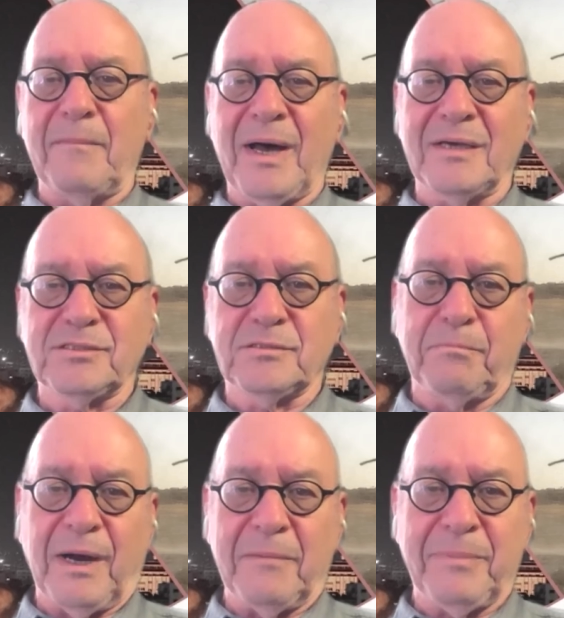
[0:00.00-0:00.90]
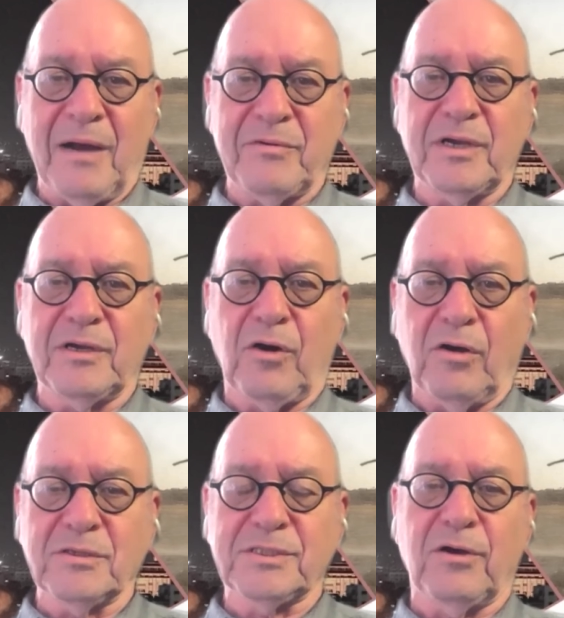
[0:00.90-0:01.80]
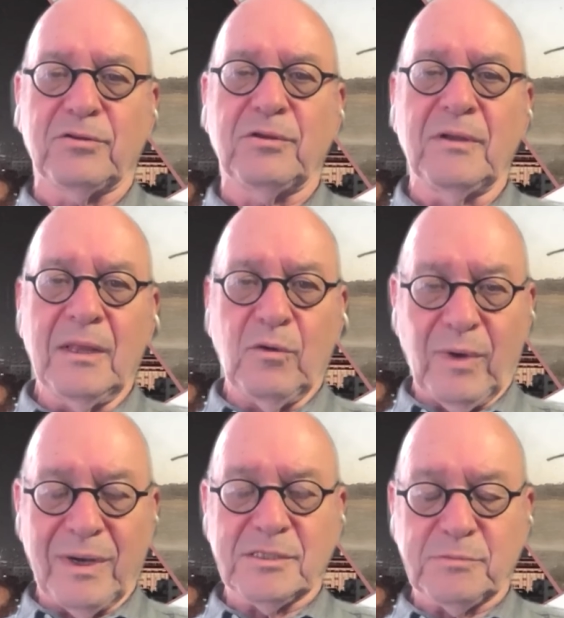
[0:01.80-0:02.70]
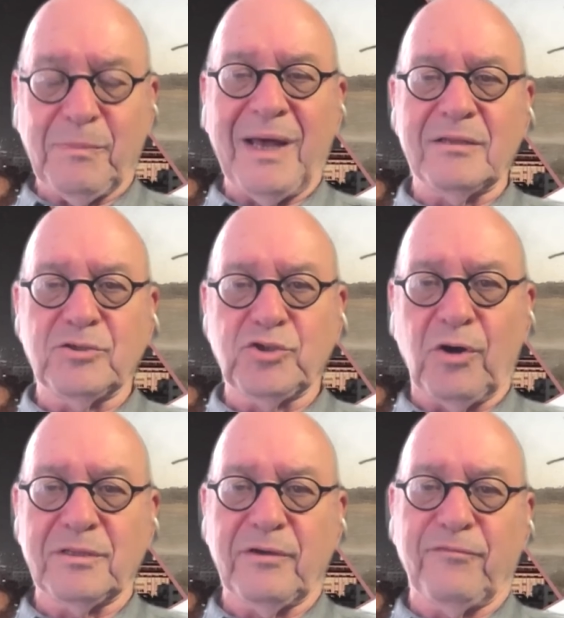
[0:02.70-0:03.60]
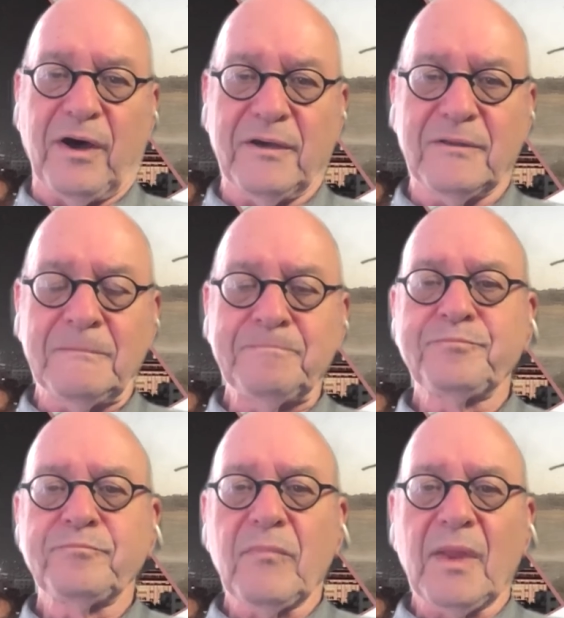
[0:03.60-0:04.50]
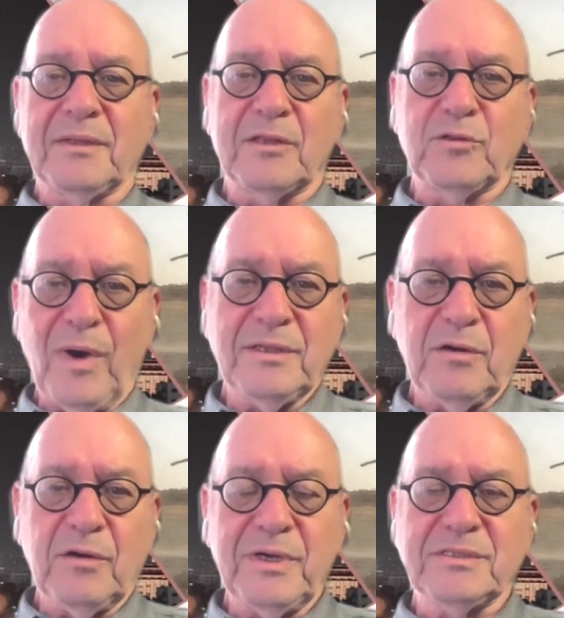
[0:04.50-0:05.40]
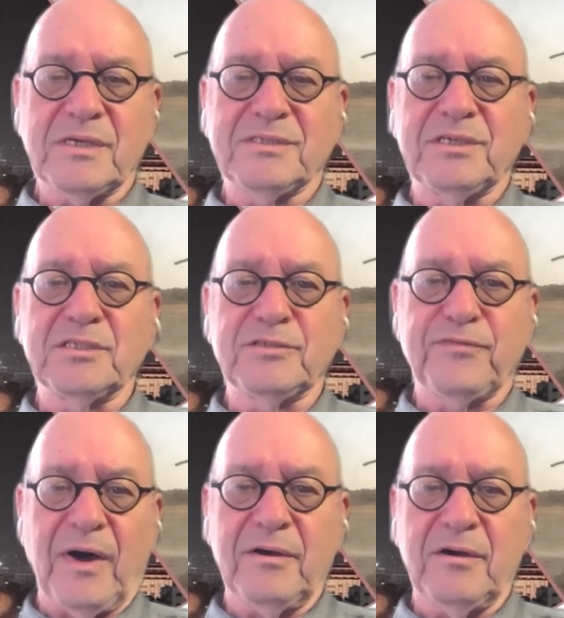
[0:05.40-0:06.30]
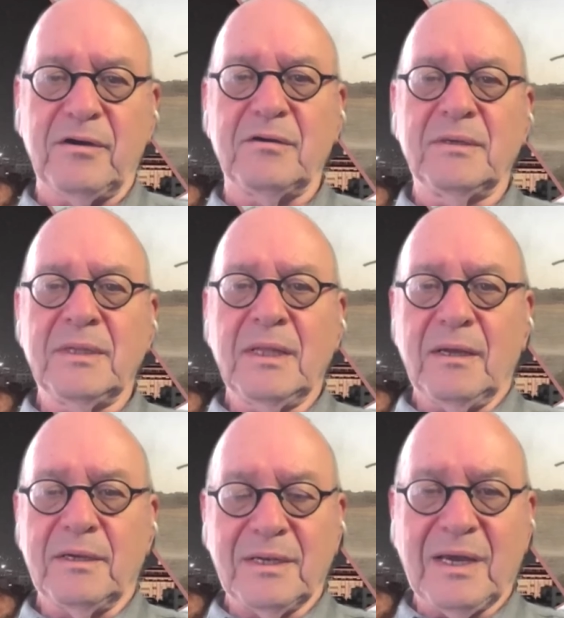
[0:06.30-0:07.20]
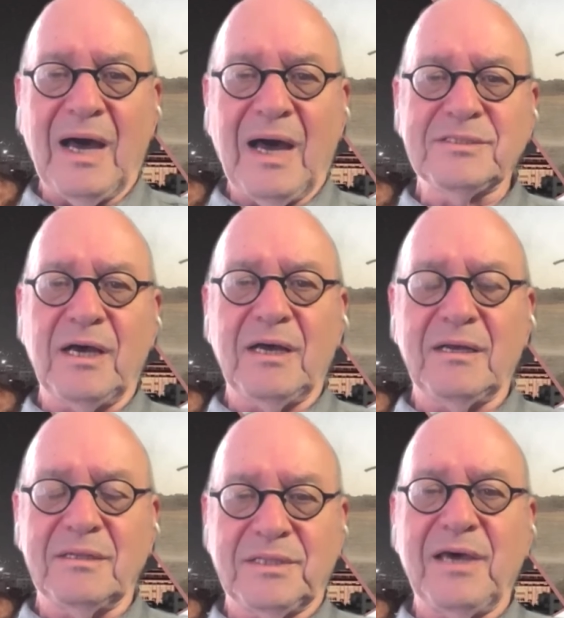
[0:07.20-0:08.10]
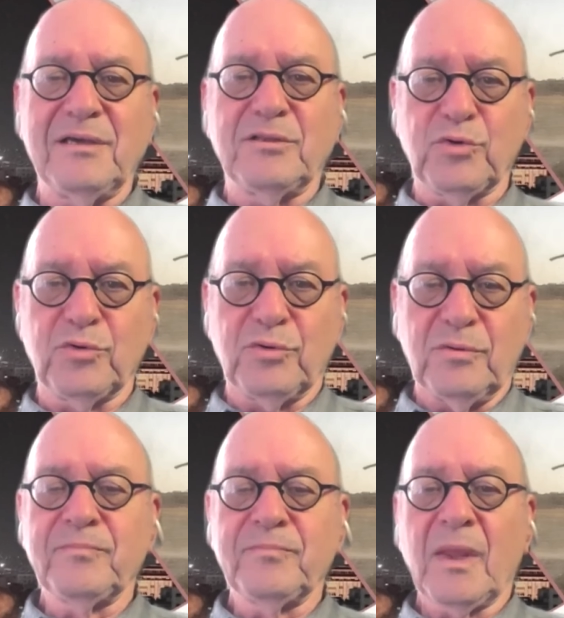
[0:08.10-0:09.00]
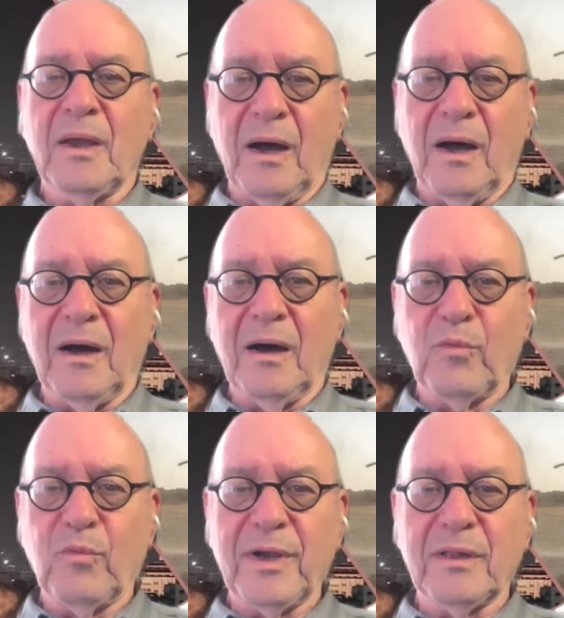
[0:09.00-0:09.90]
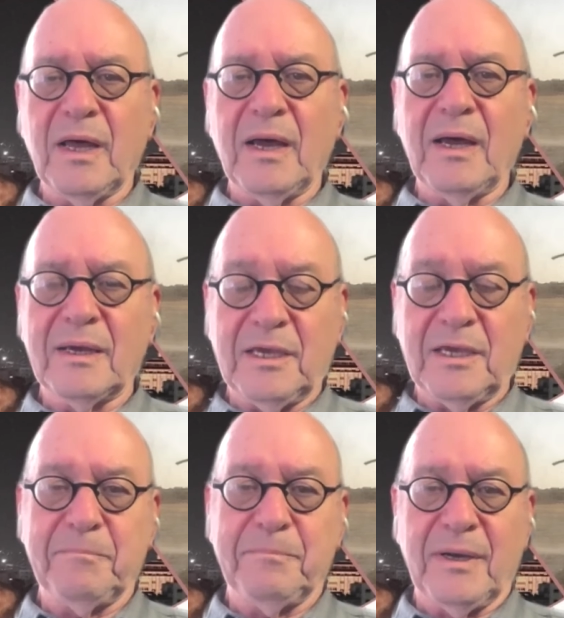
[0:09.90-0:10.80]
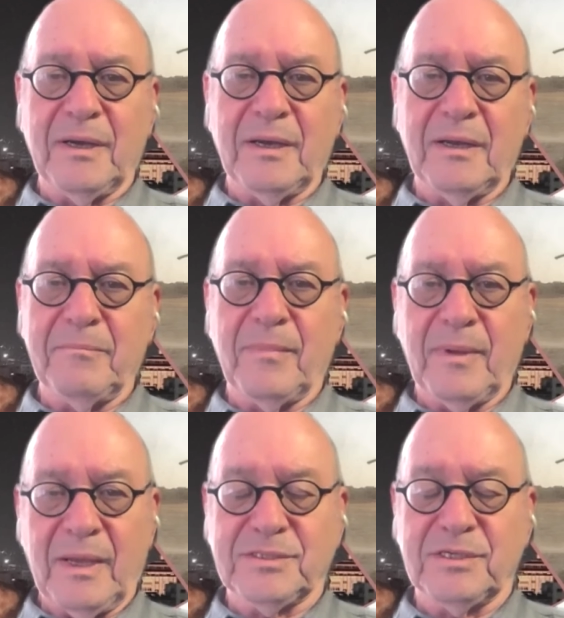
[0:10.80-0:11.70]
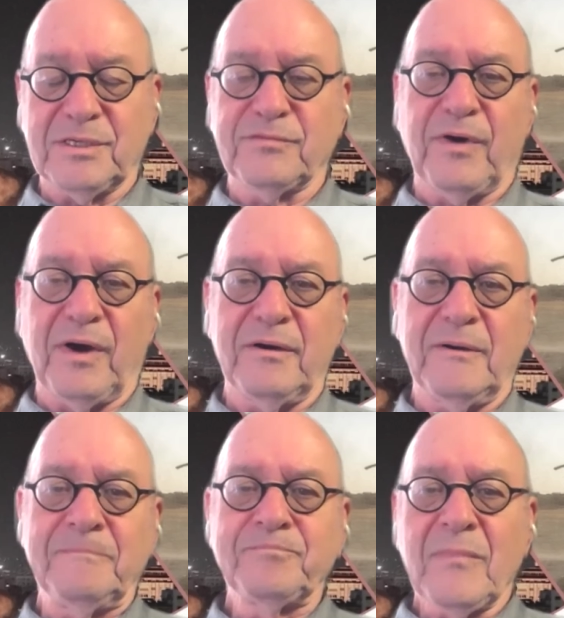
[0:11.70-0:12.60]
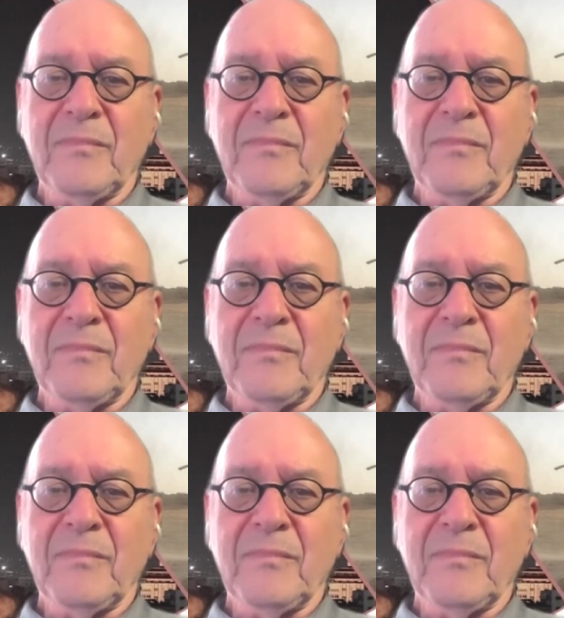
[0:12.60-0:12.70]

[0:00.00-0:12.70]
Hamas barbaric onslaught, when Hezbollah joined the fight, that when there is a ceasefire in Gaza, they too will keep a ceasefire.